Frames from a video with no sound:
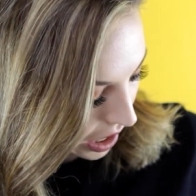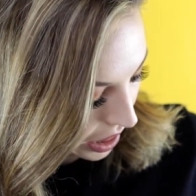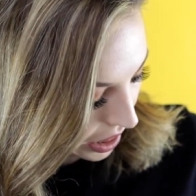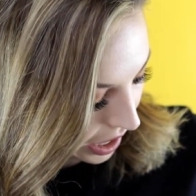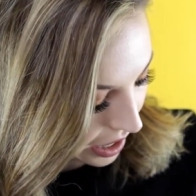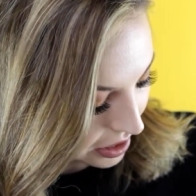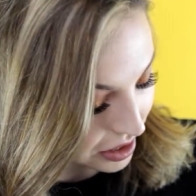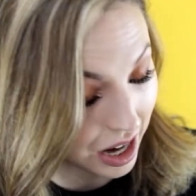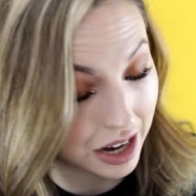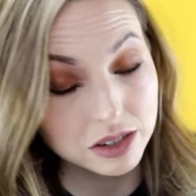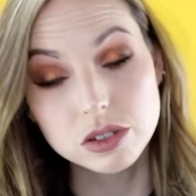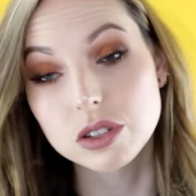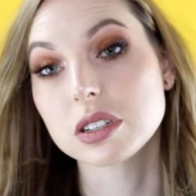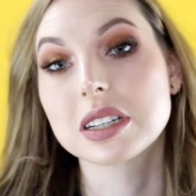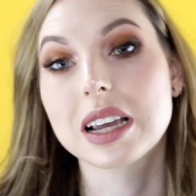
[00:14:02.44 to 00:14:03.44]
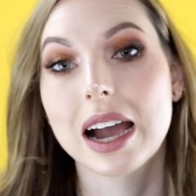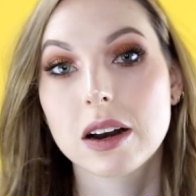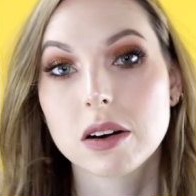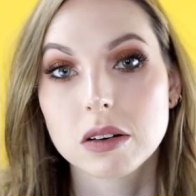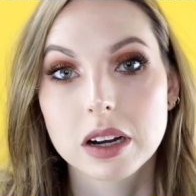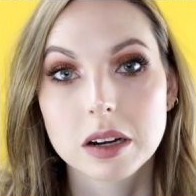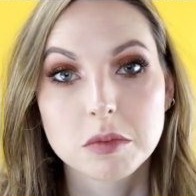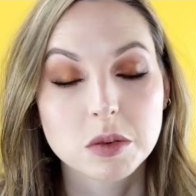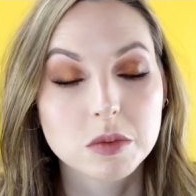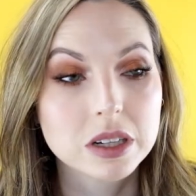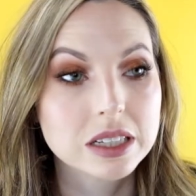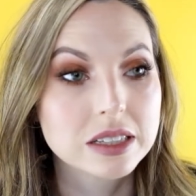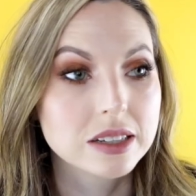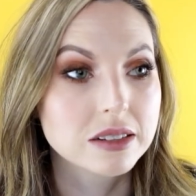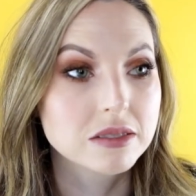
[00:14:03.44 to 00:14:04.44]
that. I just cannot get my
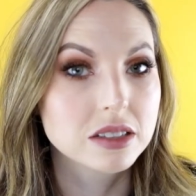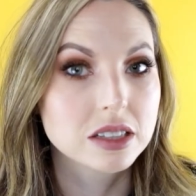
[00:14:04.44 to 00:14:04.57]
words out